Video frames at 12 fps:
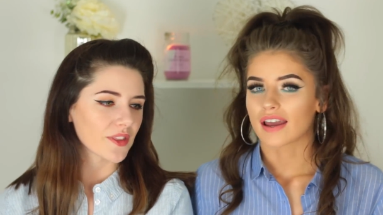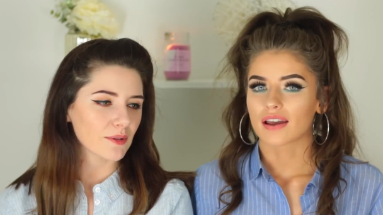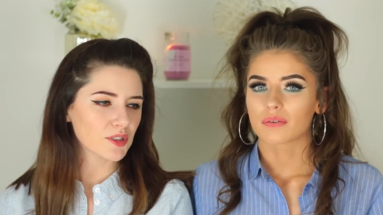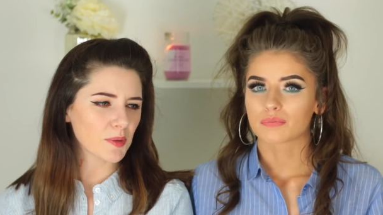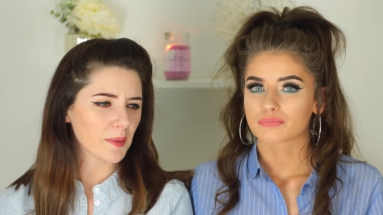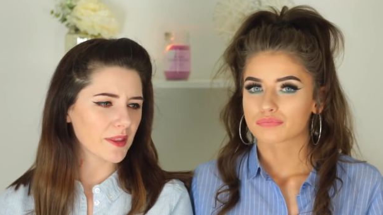Speaker 1: Um,
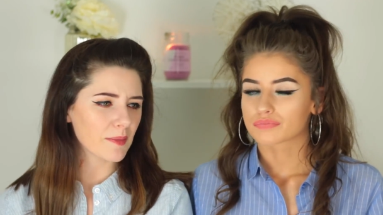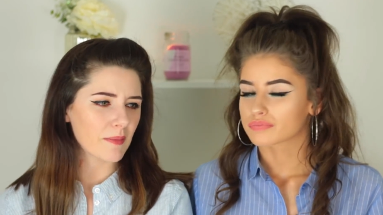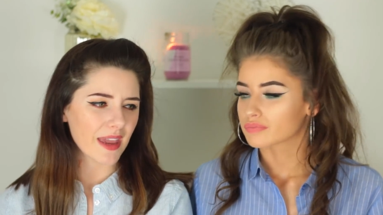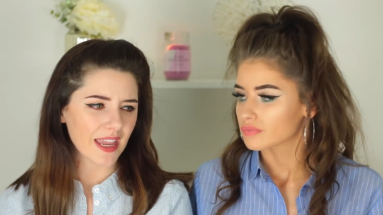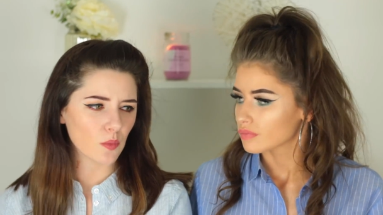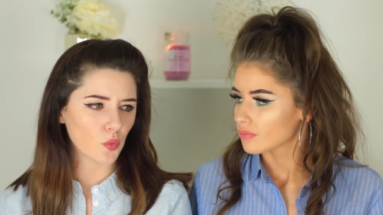that was um, probably
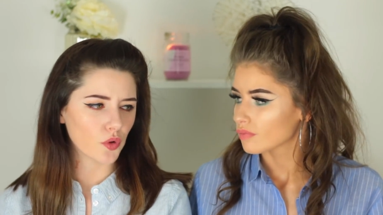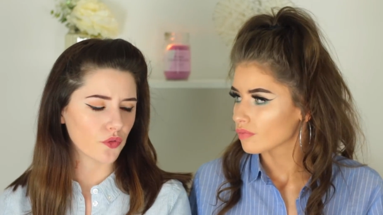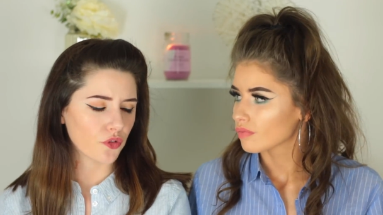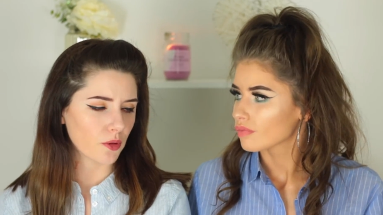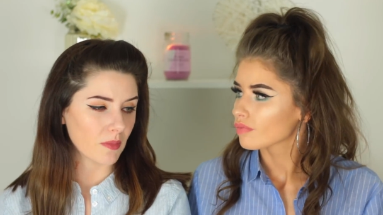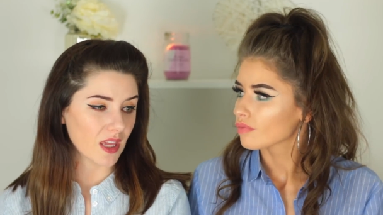the main
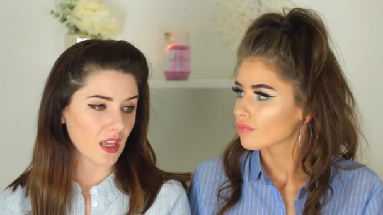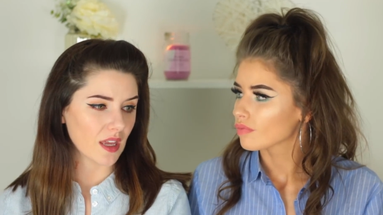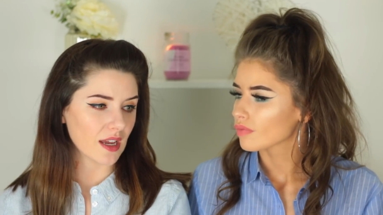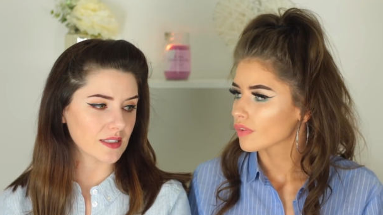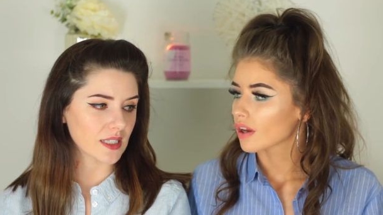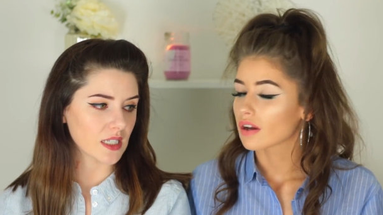one for
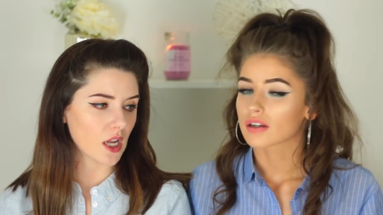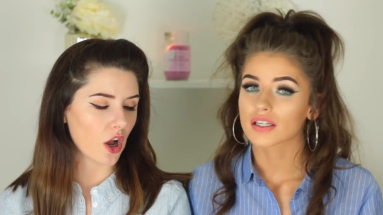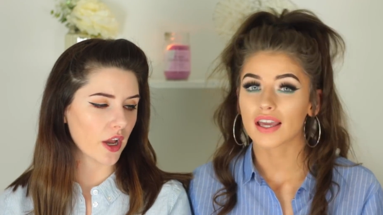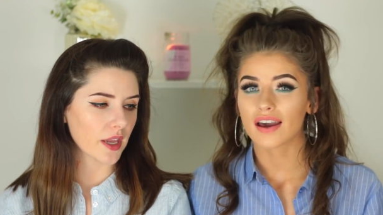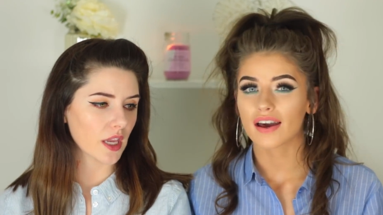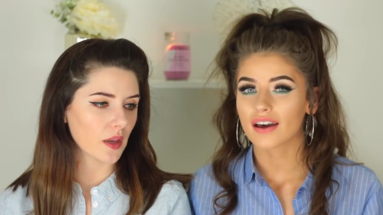me. As in,
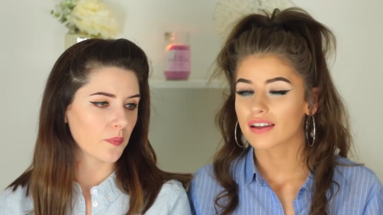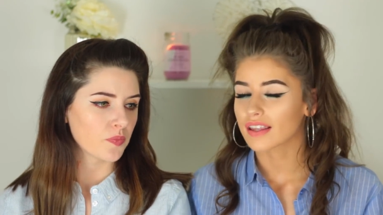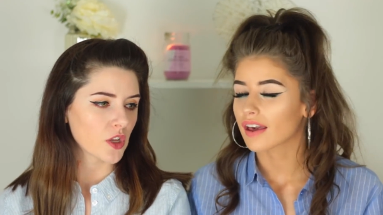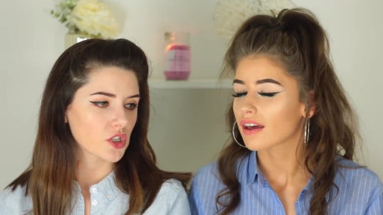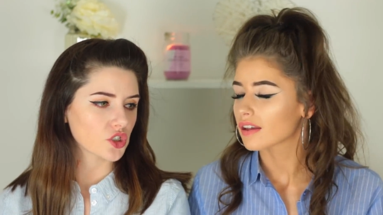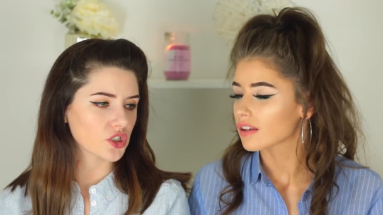I yeah,
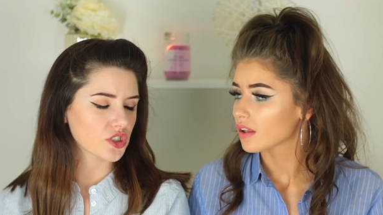yeah.